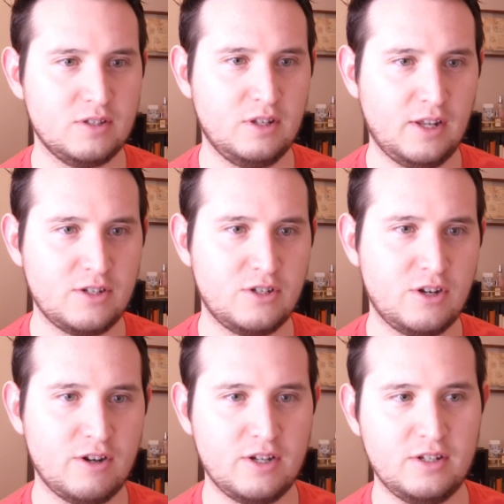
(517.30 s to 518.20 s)
it the
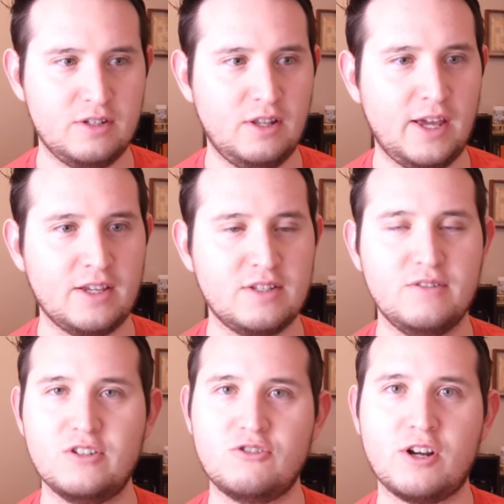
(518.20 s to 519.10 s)
Legendary Legacy
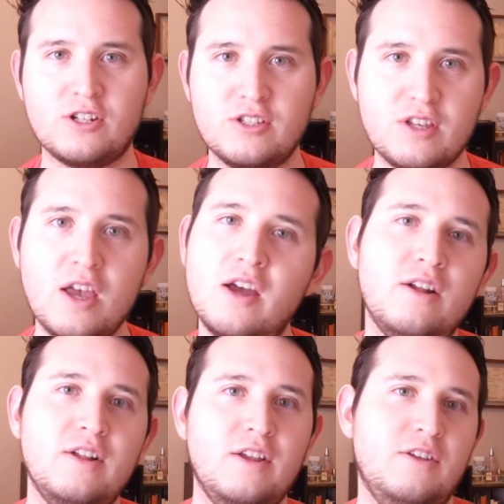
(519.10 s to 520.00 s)
of Destruction set?
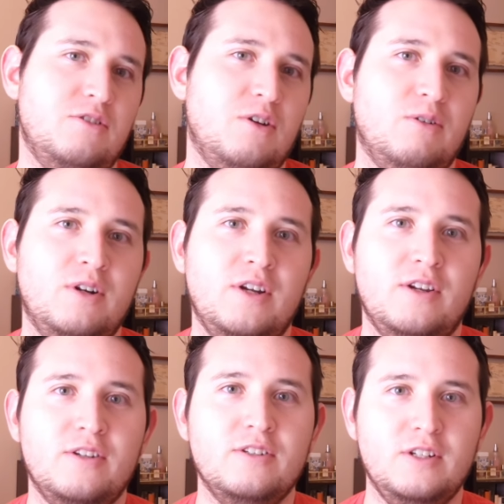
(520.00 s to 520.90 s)
So
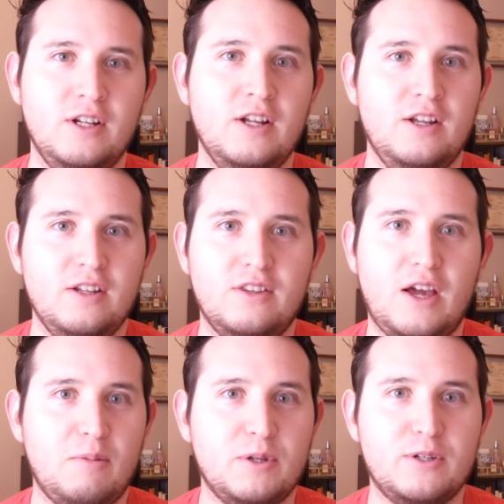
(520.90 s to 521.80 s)

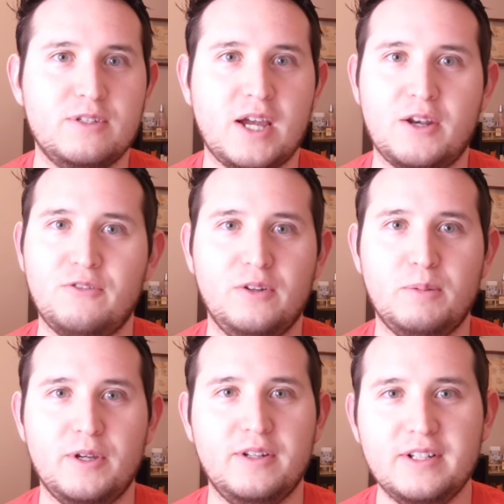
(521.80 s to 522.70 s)
that would be a good time to
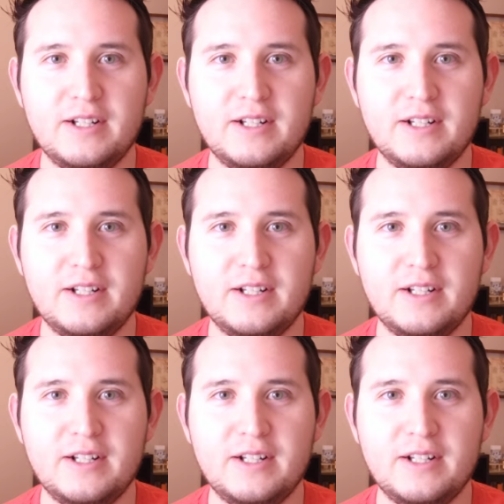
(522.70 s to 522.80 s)
flip it